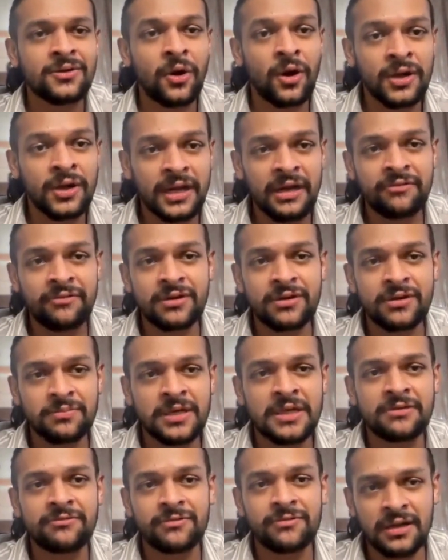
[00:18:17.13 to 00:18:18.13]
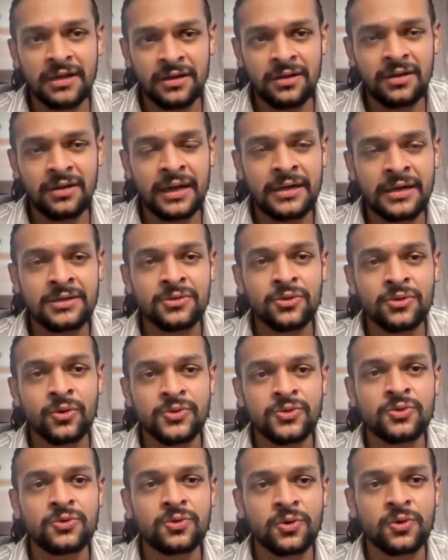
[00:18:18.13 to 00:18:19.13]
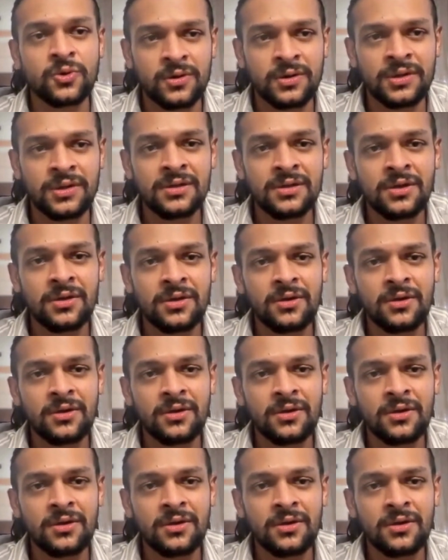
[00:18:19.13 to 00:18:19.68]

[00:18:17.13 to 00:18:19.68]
not everybody will, and those who don't